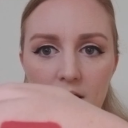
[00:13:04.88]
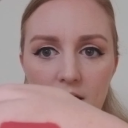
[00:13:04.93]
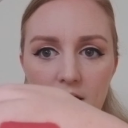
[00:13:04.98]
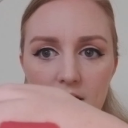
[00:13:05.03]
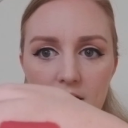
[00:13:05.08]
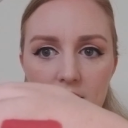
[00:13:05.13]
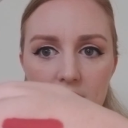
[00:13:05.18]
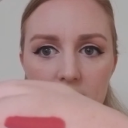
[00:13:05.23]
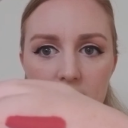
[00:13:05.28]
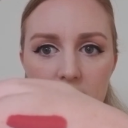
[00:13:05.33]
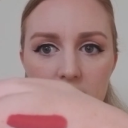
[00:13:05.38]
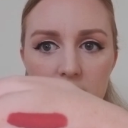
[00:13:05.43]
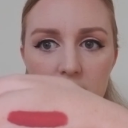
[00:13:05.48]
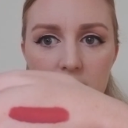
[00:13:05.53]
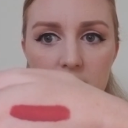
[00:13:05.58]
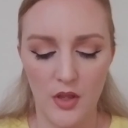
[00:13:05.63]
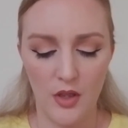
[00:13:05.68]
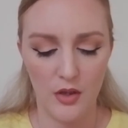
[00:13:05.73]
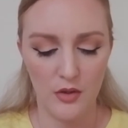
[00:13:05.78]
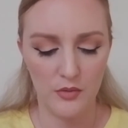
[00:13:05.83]
hand.
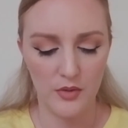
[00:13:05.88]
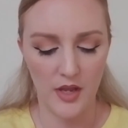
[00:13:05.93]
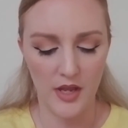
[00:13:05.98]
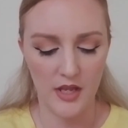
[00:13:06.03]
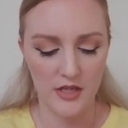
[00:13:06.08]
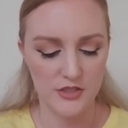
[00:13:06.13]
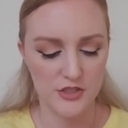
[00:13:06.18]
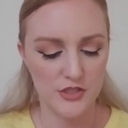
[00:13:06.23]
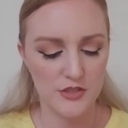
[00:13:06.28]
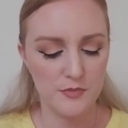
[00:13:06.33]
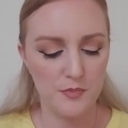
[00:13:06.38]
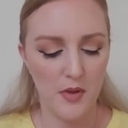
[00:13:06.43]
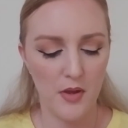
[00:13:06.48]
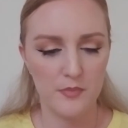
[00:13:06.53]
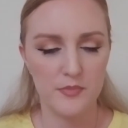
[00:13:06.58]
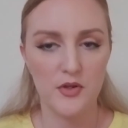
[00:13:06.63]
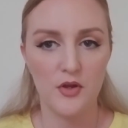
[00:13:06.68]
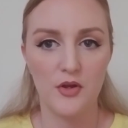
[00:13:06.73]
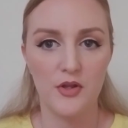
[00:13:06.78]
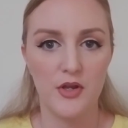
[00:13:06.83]
Okay, I just
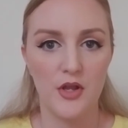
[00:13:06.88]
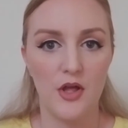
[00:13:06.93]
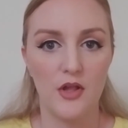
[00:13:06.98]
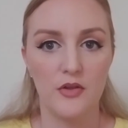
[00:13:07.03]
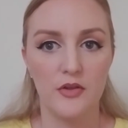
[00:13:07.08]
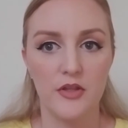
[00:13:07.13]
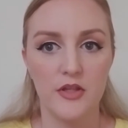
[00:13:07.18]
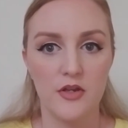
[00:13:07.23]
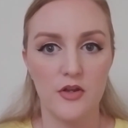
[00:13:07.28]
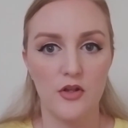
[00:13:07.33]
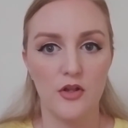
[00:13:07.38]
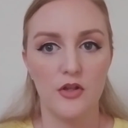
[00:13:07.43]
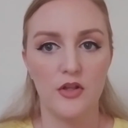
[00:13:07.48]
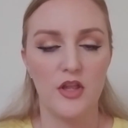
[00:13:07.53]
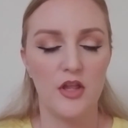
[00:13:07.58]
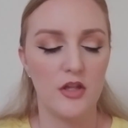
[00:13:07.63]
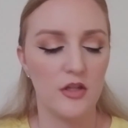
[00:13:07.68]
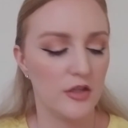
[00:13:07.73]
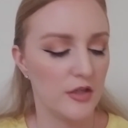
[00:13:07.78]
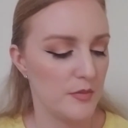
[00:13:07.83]
popped on a little
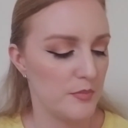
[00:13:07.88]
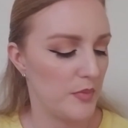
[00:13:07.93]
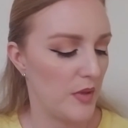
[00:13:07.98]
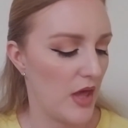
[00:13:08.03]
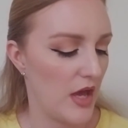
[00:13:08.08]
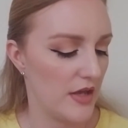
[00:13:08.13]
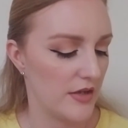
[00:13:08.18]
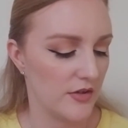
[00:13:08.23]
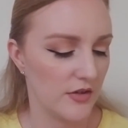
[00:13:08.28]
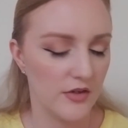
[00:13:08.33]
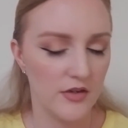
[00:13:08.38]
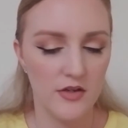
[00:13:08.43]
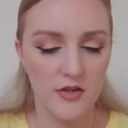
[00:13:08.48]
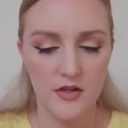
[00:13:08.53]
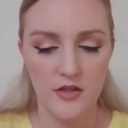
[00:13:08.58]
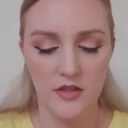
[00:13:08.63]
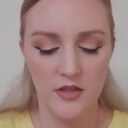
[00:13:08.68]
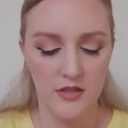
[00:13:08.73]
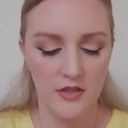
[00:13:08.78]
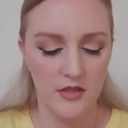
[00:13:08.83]
lip liner.
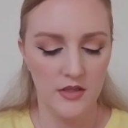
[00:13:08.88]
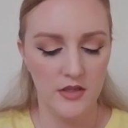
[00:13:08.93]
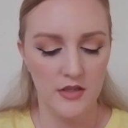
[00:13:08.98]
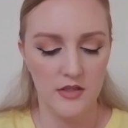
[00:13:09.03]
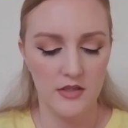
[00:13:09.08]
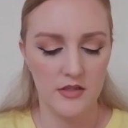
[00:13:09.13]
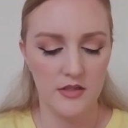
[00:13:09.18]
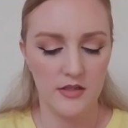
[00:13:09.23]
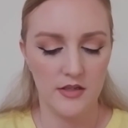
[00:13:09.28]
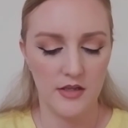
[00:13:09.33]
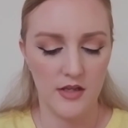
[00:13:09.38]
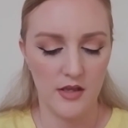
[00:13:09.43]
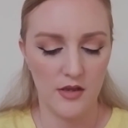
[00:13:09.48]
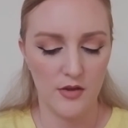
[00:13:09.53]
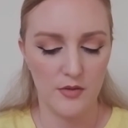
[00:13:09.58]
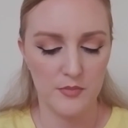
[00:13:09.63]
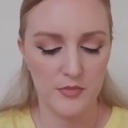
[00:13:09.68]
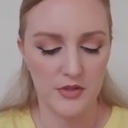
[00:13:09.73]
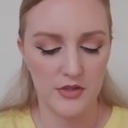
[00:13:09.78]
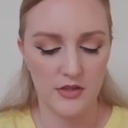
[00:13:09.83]
Now
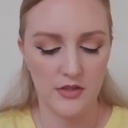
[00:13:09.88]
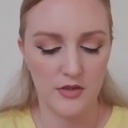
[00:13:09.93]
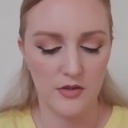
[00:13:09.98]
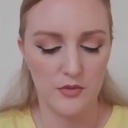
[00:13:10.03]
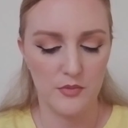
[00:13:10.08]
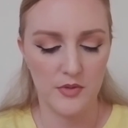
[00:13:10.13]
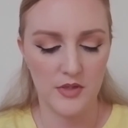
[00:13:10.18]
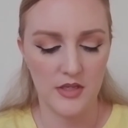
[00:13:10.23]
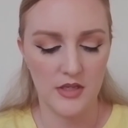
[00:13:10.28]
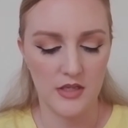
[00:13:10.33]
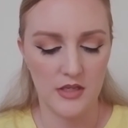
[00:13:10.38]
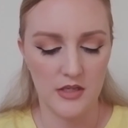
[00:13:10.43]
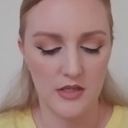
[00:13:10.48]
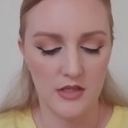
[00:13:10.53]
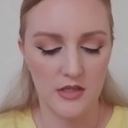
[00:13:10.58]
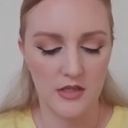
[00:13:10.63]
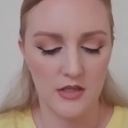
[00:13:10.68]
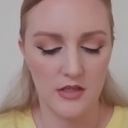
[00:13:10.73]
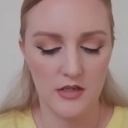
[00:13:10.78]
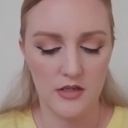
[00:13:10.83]
I'm going to go
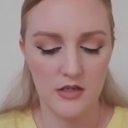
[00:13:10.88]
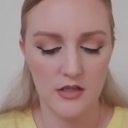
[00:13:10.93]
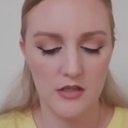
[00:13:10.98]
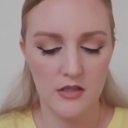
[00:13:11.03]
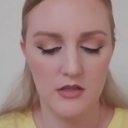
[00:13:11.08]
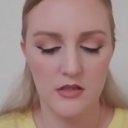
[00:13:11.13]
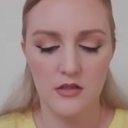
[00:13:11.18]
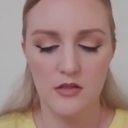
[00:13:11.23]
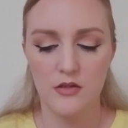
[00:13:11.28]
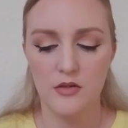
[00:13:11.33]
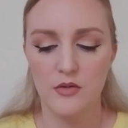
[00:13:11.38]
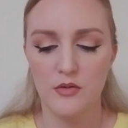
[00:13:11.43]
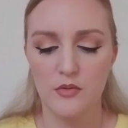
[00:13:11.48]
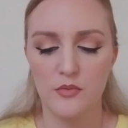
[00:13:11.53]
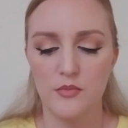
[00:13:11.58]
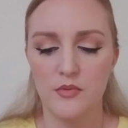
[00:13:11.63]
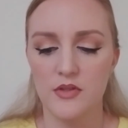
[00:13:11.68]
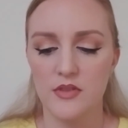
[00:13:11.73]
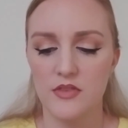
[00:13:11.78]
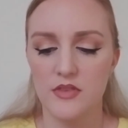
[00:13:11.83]
in
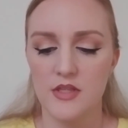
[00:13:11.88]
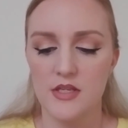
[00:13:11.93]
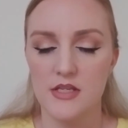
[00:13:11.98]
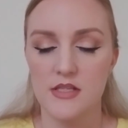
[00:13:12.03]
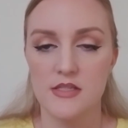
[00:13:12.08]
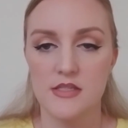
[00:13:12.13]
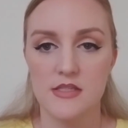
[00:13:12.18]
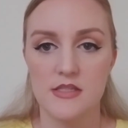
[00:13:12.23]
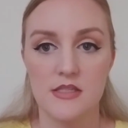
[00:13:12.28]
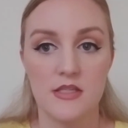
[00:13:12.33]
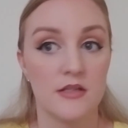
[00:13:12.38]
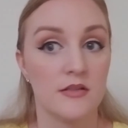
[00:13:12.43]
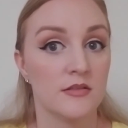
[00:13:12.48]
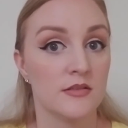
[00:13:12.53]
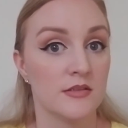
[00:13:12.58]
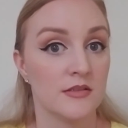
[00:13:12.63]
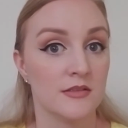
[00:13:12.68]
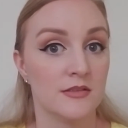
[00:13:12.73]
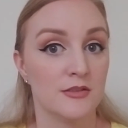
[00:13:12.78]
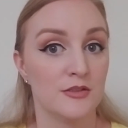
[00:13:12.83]
with this
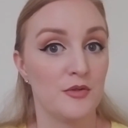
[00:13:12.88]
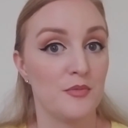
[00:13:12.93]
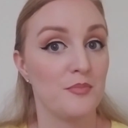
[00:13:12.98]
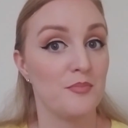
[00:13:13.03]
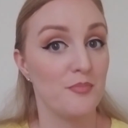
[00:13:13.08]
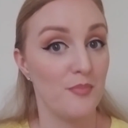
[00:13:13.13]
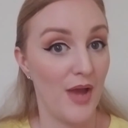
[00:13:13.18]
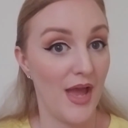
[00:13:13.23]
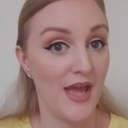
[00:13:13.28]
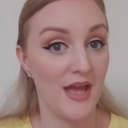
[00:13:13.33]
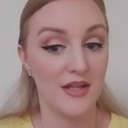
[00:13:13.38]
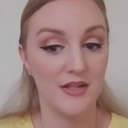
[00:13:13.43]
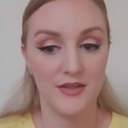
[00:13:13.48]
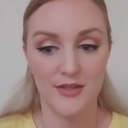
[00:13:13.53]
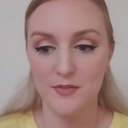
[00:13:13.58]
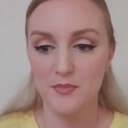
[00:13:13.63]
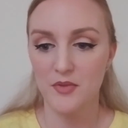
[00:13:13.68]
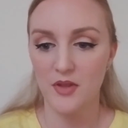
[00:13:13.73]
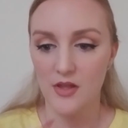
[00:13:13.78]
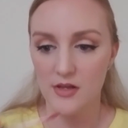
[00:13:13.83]
matte
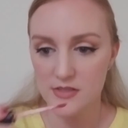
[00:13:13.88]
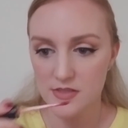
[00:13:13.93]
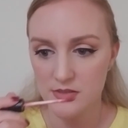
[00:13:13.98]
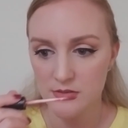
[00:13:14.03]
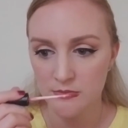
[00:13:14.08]
lip gloss.